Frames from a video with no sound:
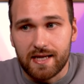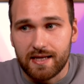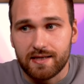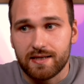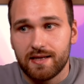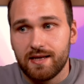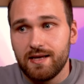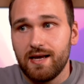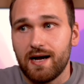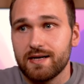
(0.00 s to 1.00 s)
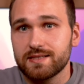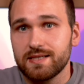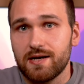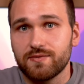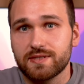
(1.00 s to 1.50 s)
And
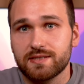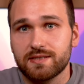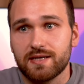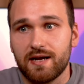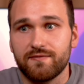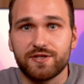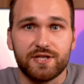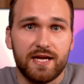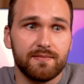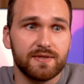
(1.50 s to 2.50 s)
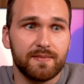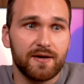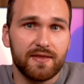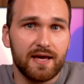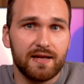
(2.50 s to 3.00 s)
honestly, I was kind of ashamed
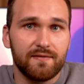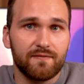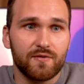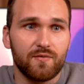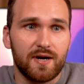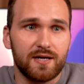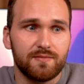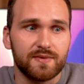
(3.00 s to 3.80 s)
about that for a while,